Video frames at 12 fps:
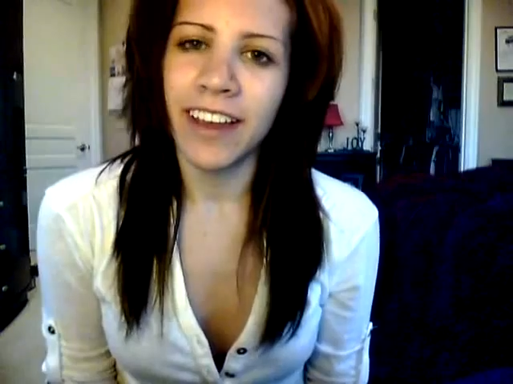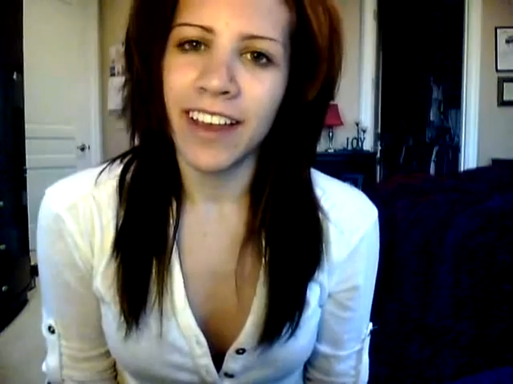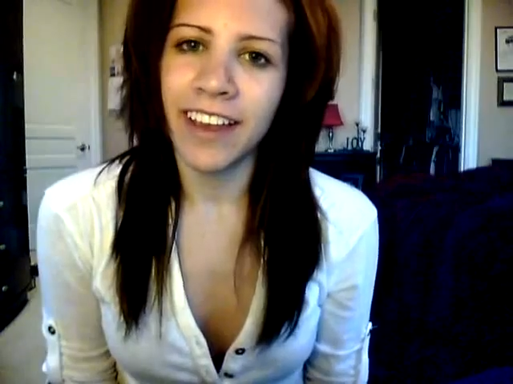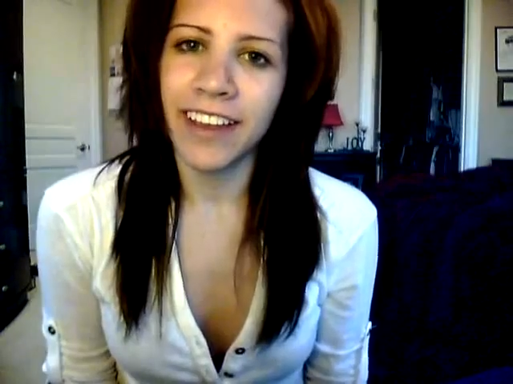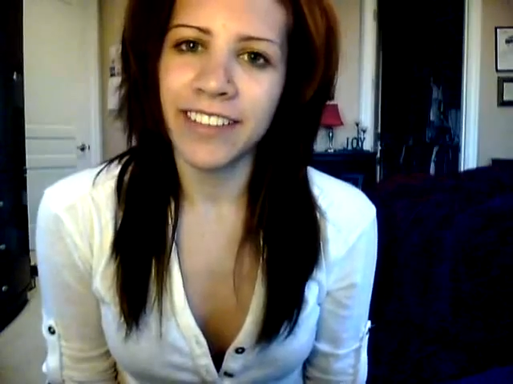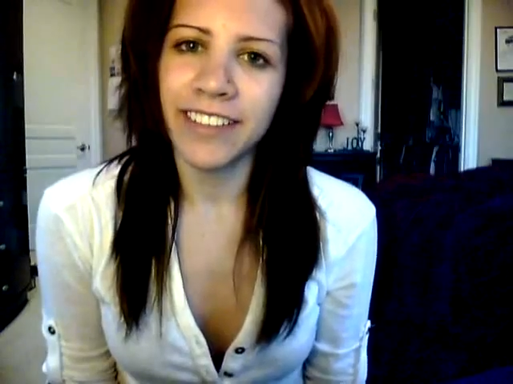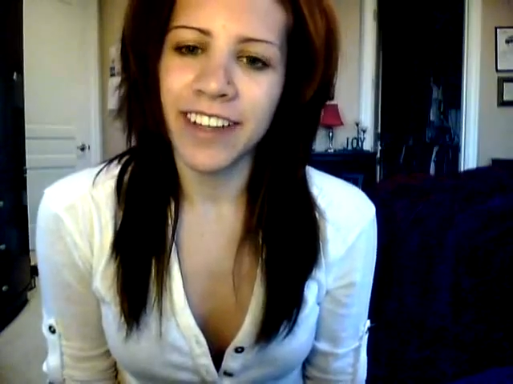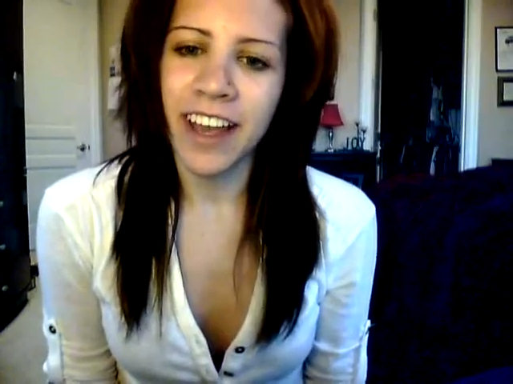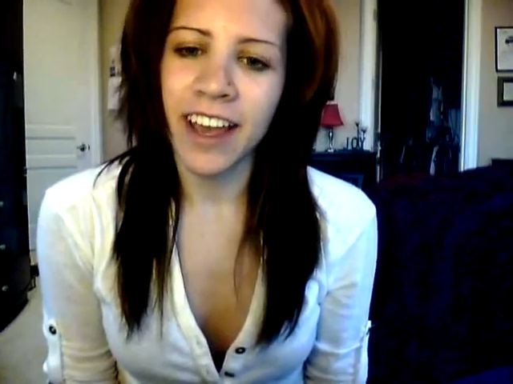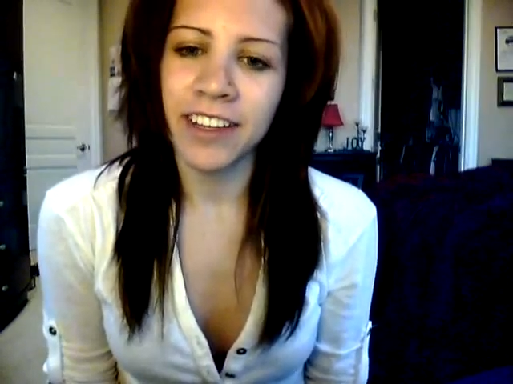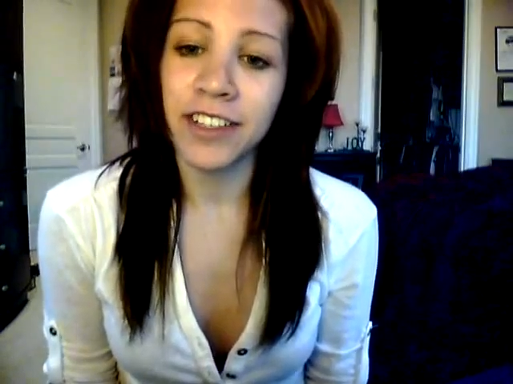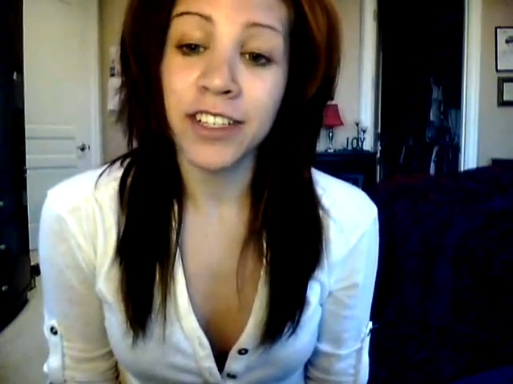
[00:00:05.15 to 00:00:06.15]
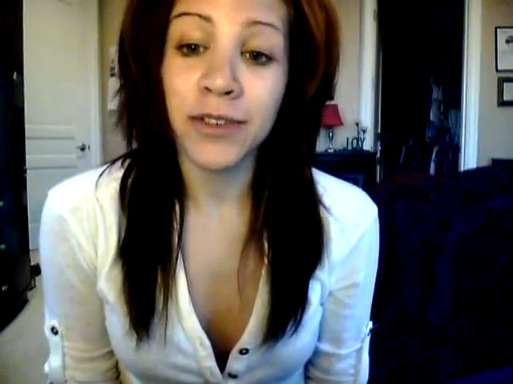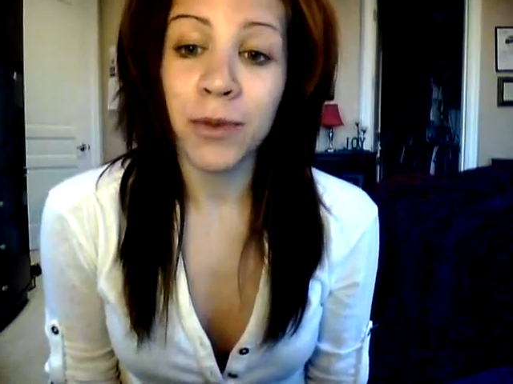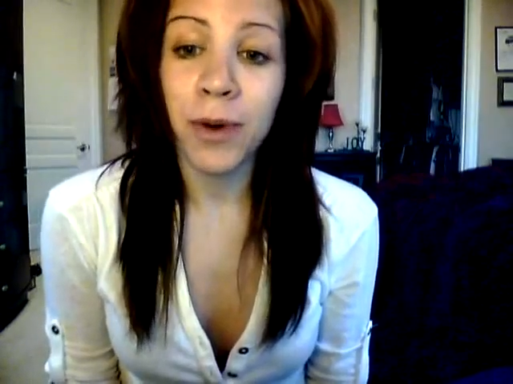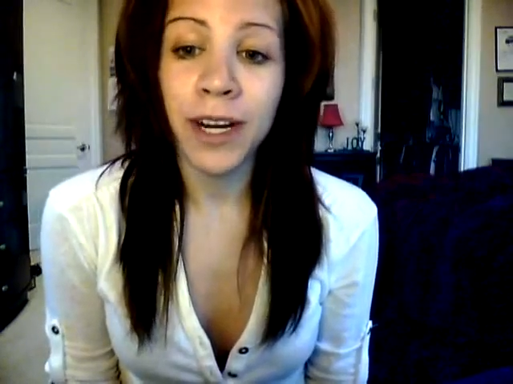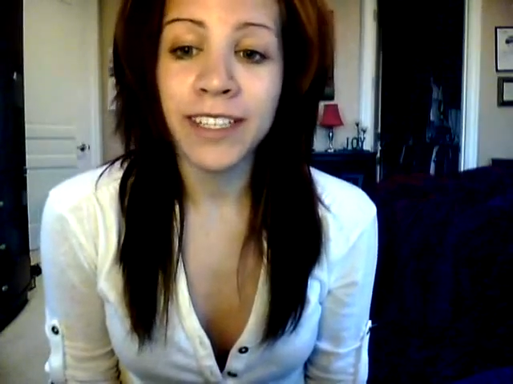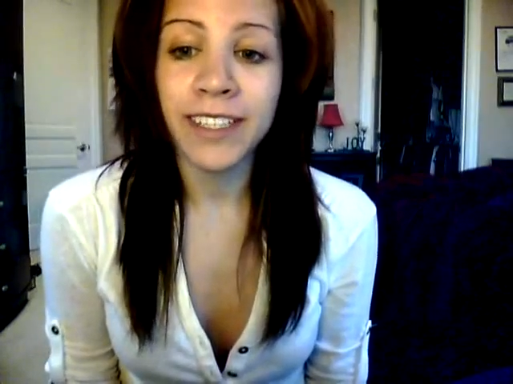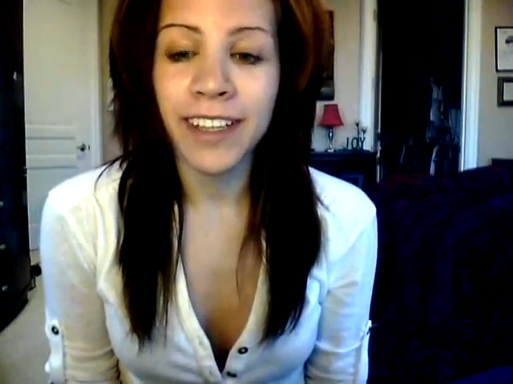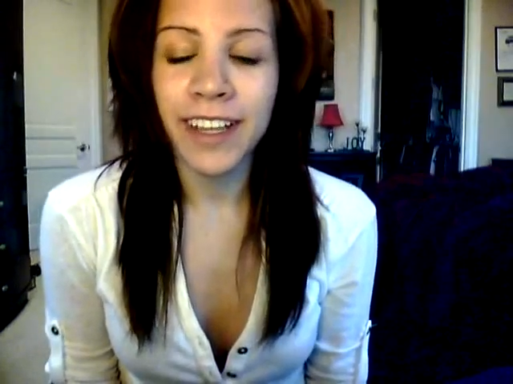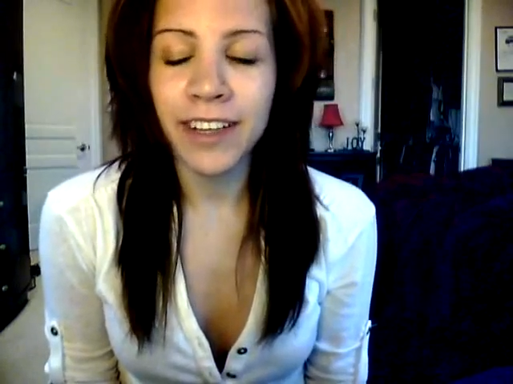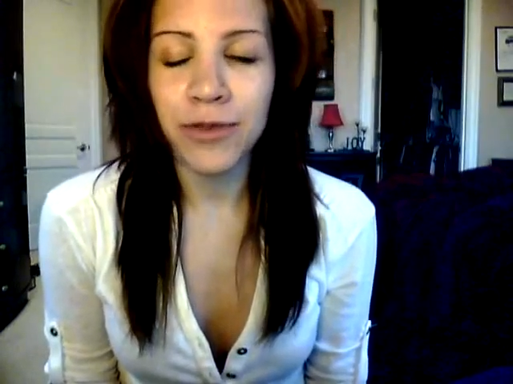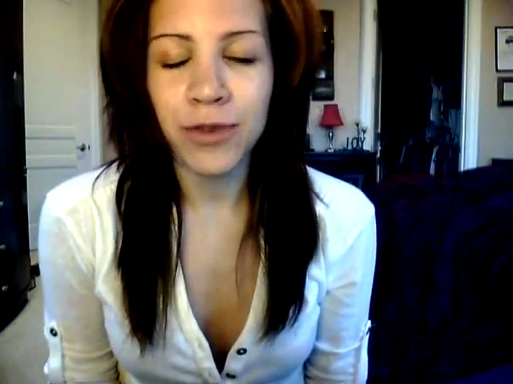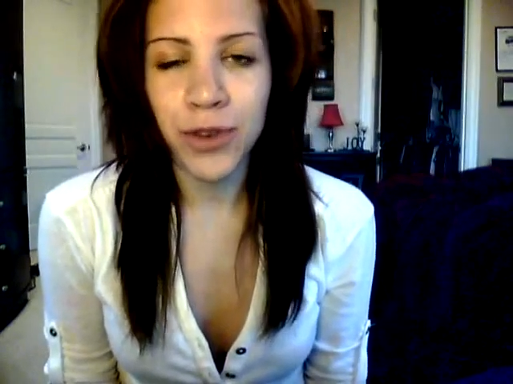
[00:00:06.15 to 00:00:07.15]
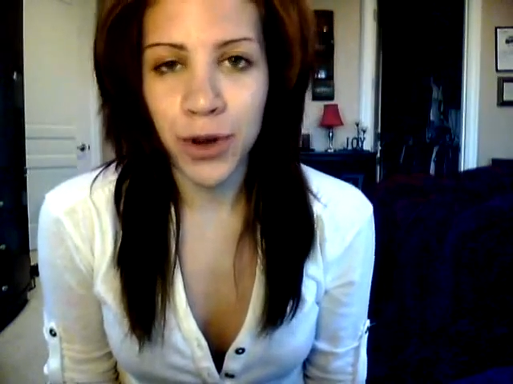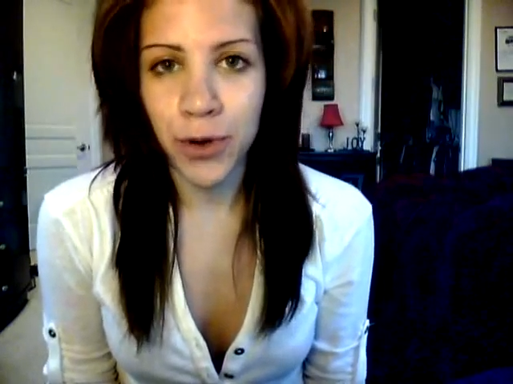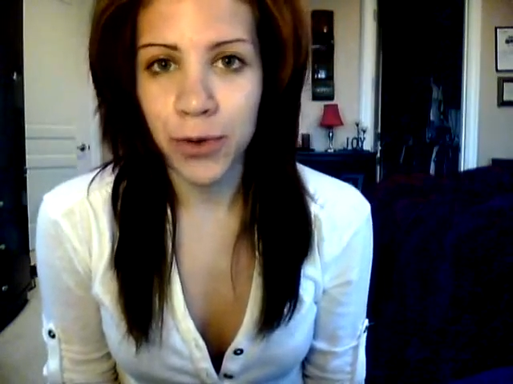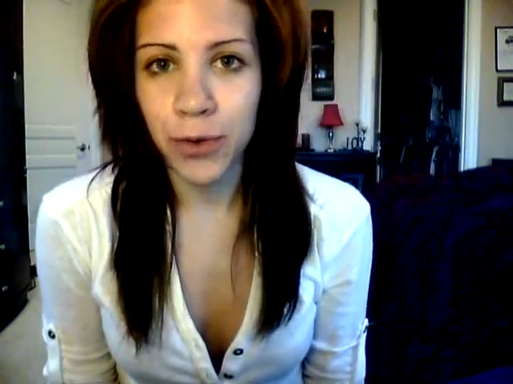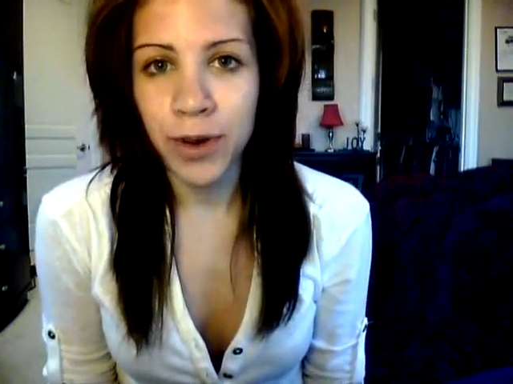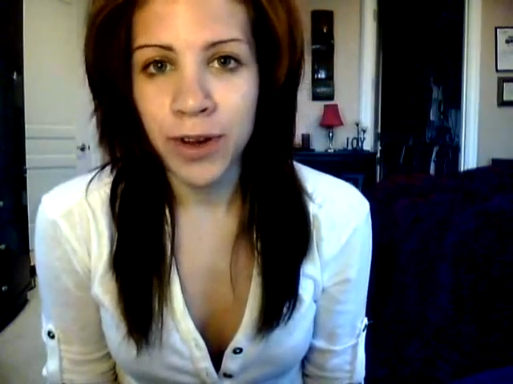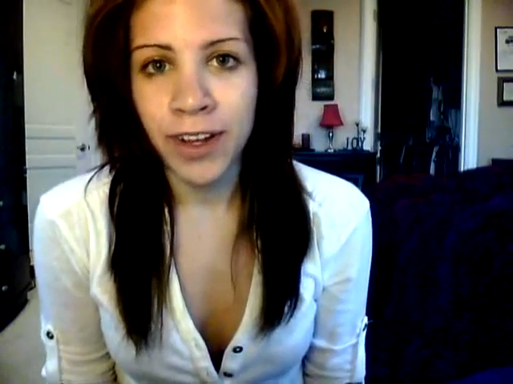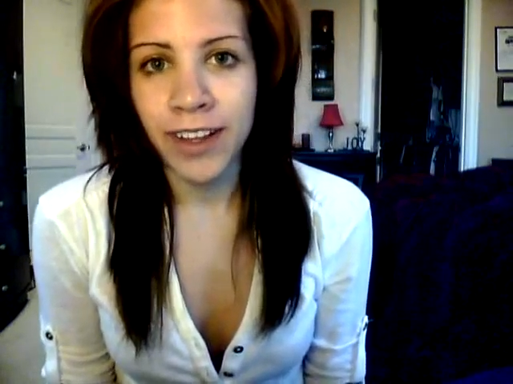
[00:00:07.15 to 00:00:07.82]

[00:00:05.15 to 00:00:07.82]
and I just wanted to let you know